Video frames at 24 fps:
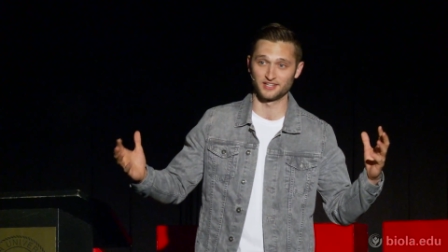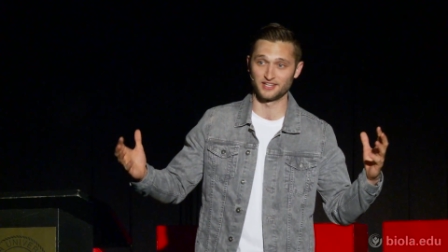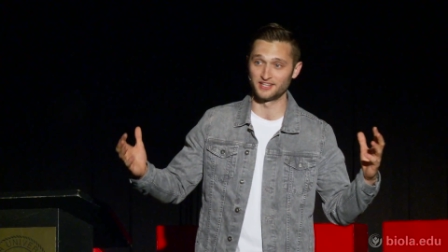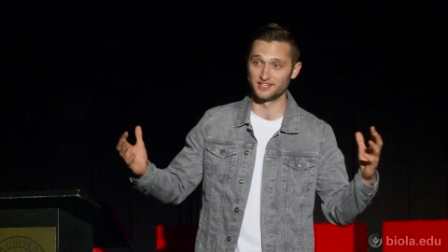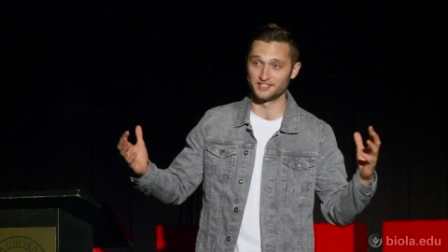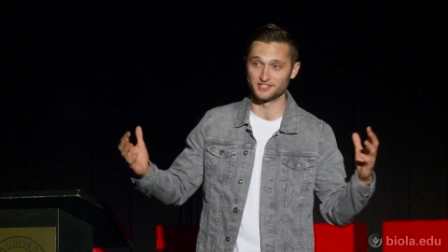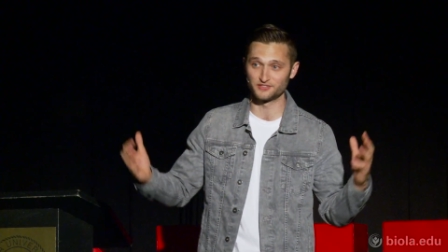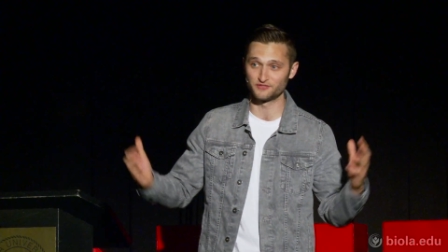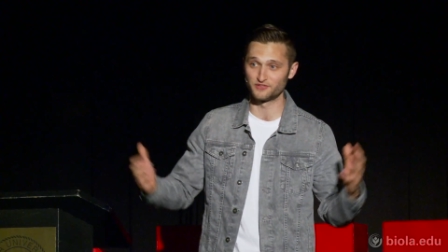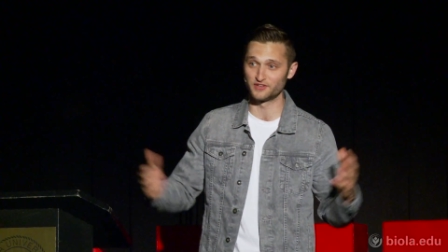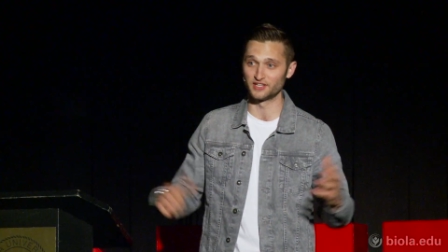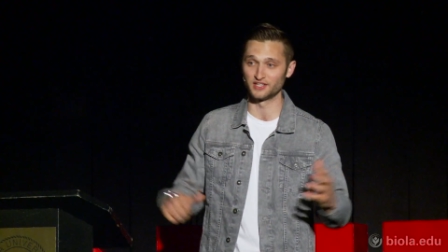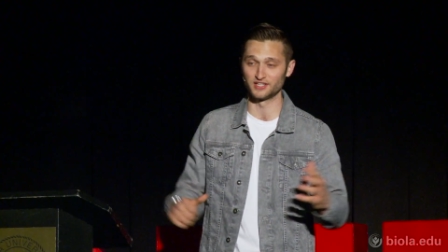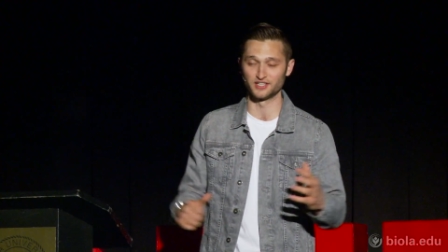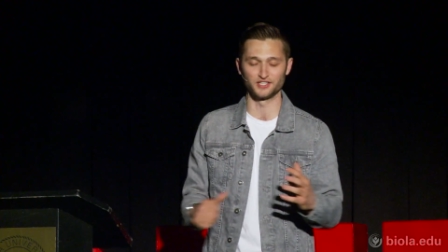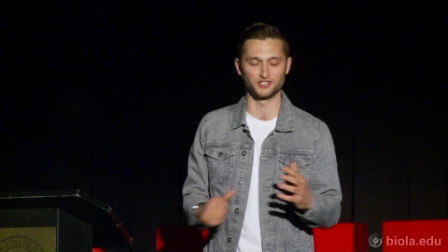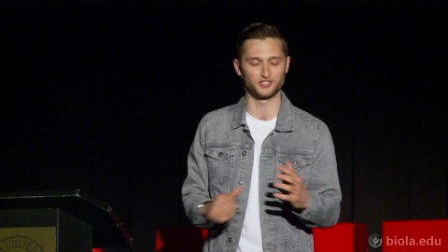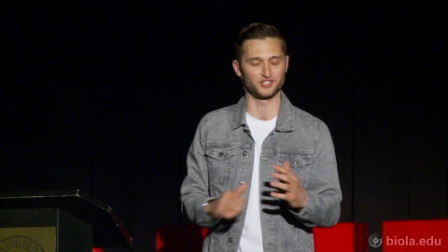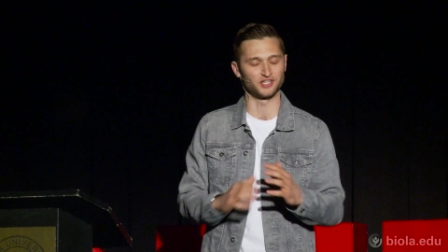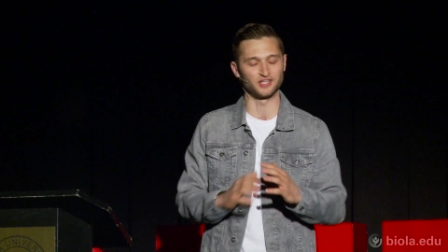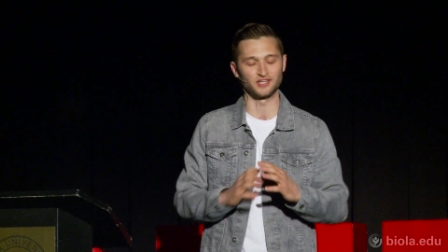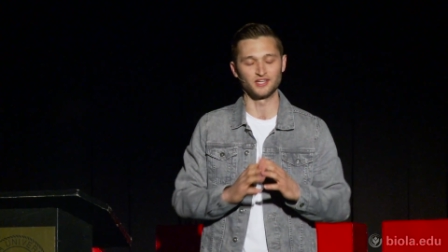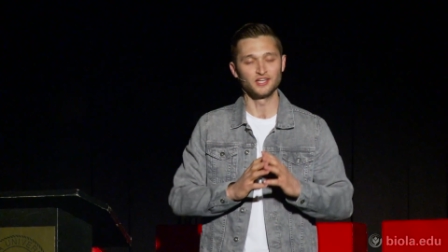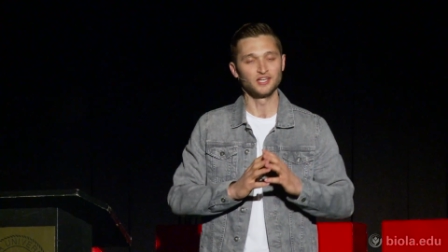in his
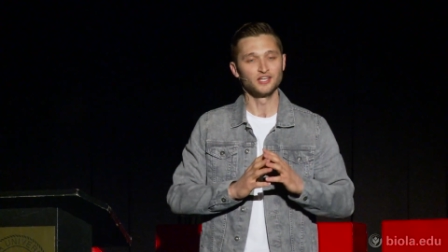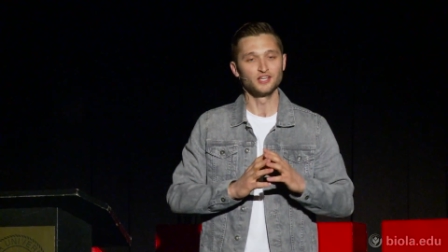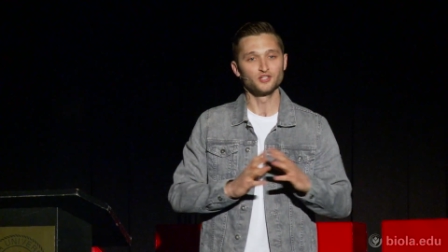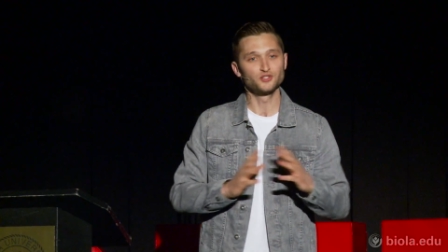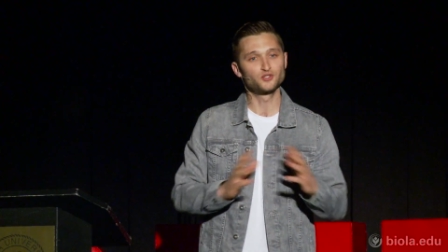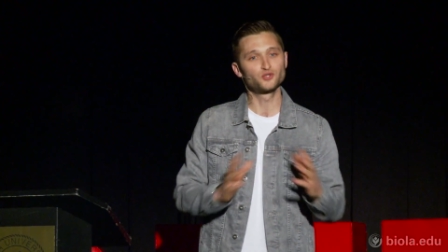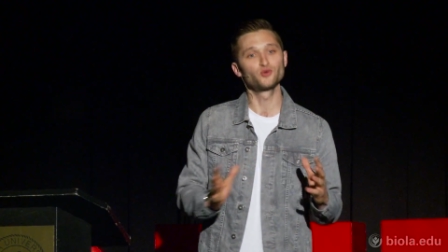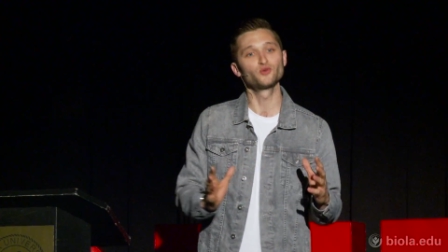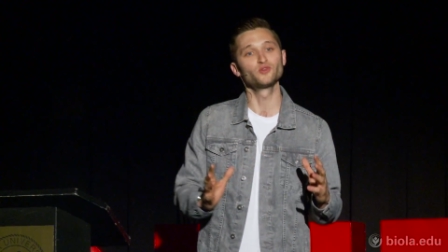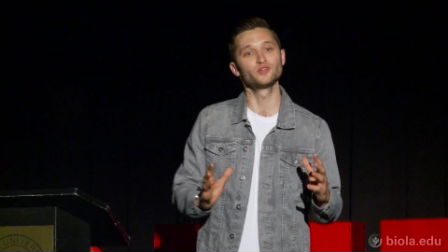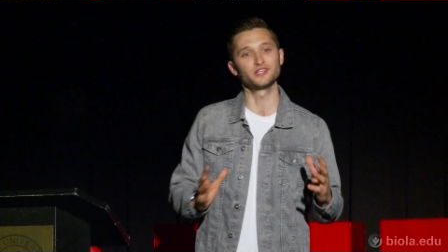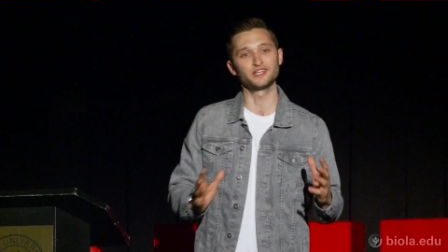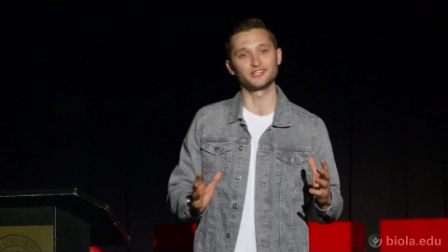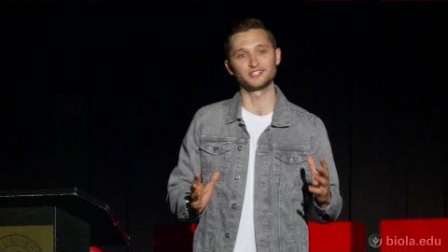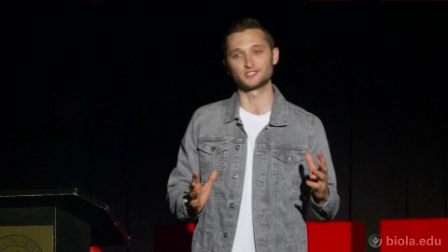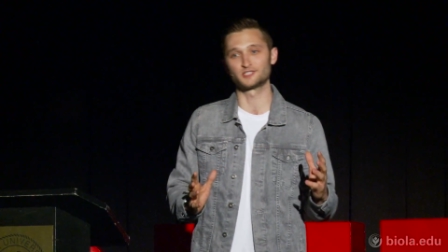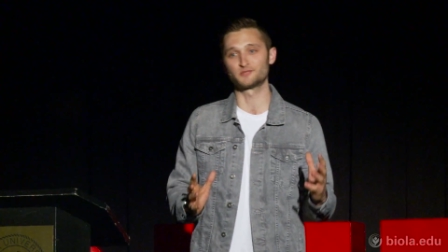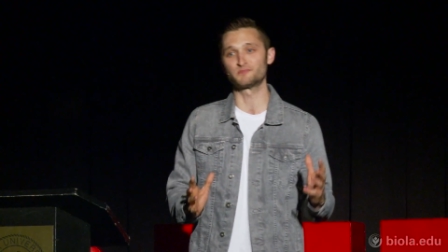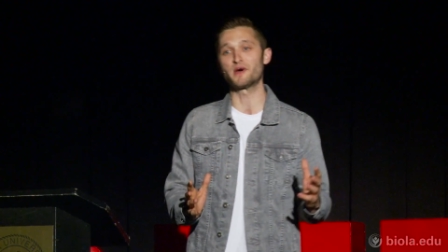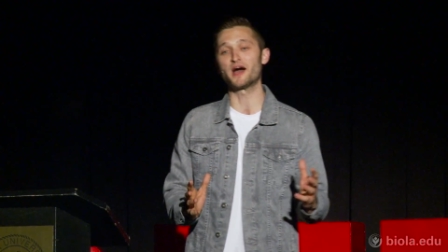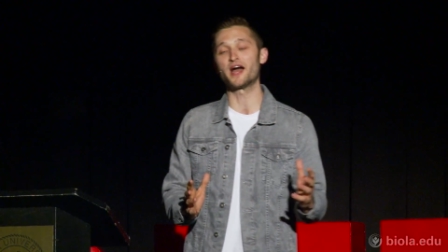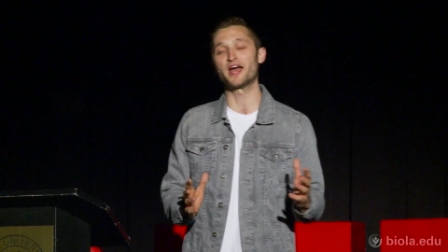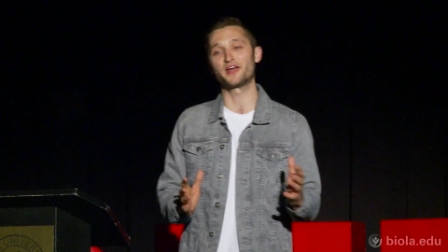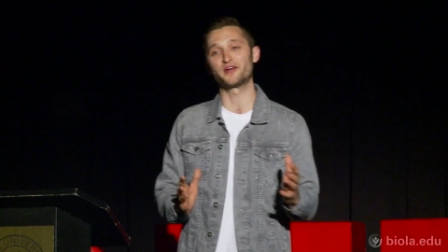village, and truly
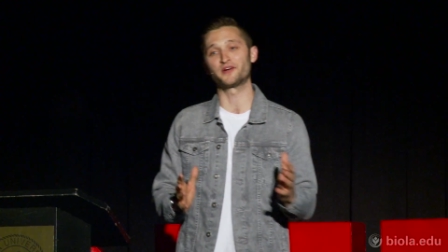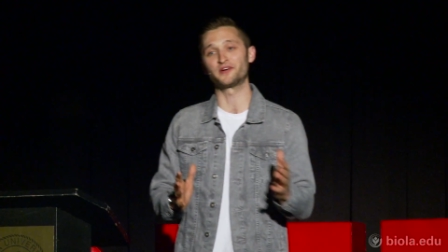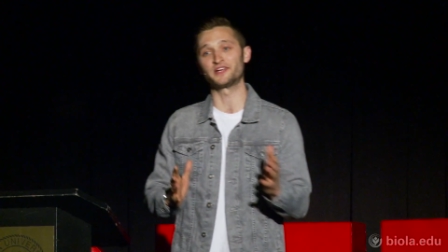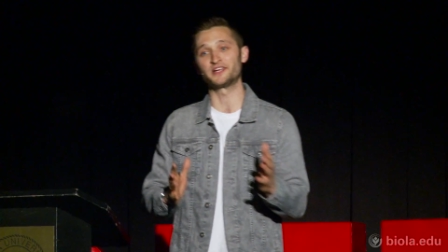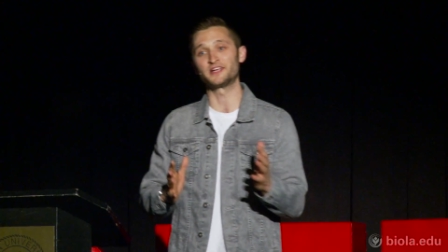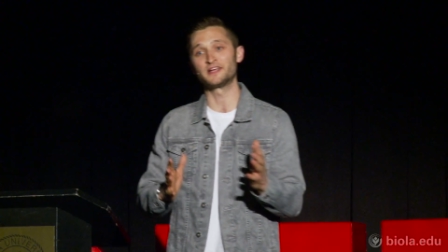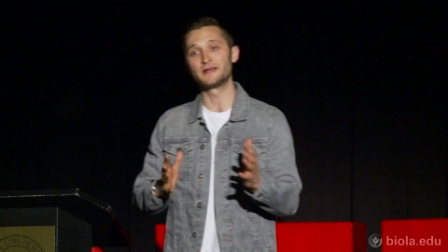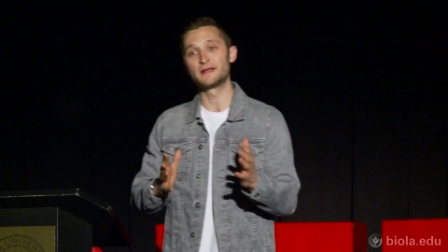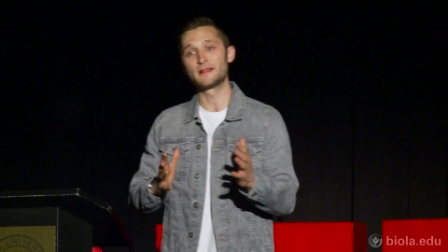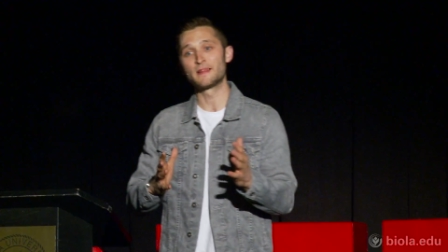inspiring.